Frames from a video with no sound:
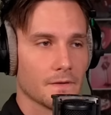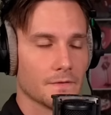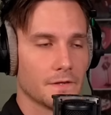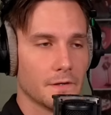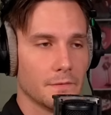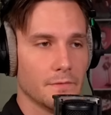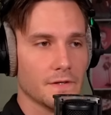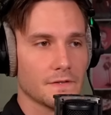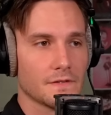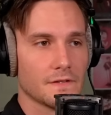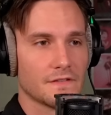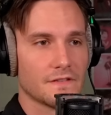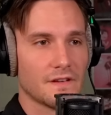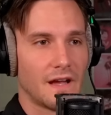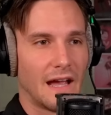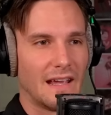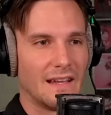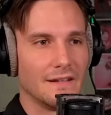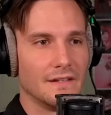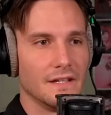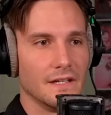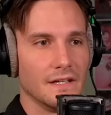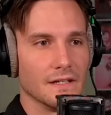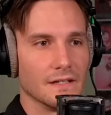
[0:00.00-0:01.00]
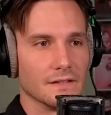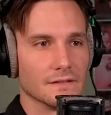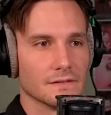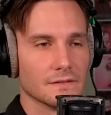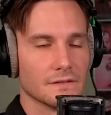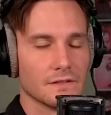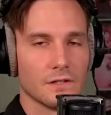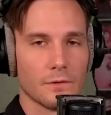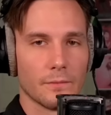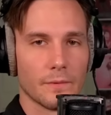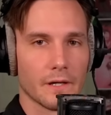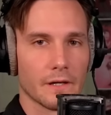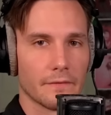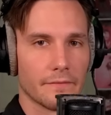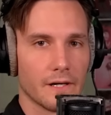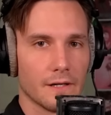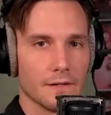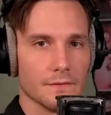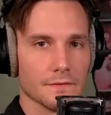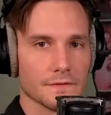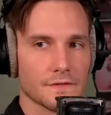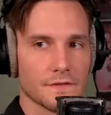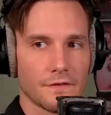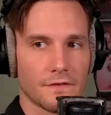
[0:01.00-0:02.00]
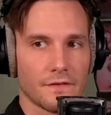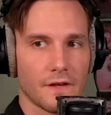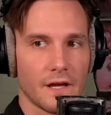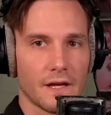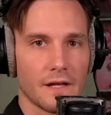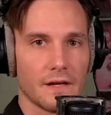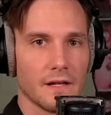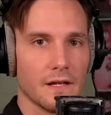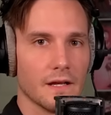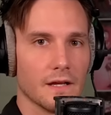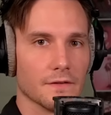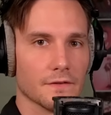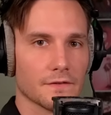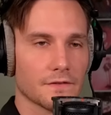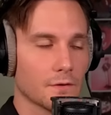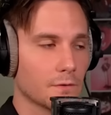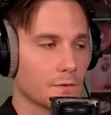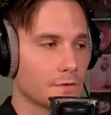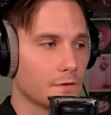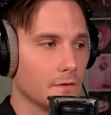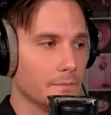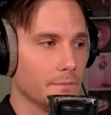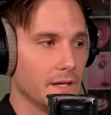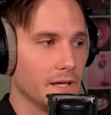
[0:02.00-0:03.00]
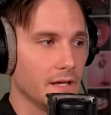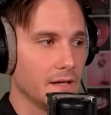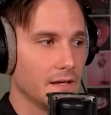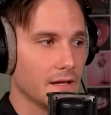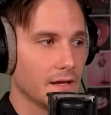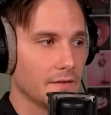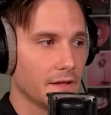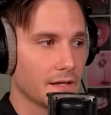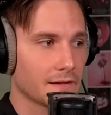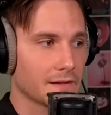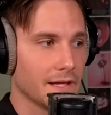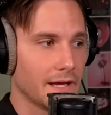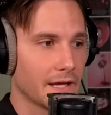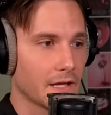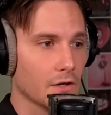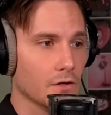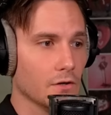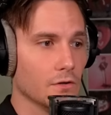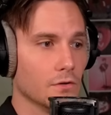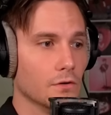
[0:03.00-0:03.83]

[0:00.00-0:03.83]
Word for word: There is this idea going around society and social media that like,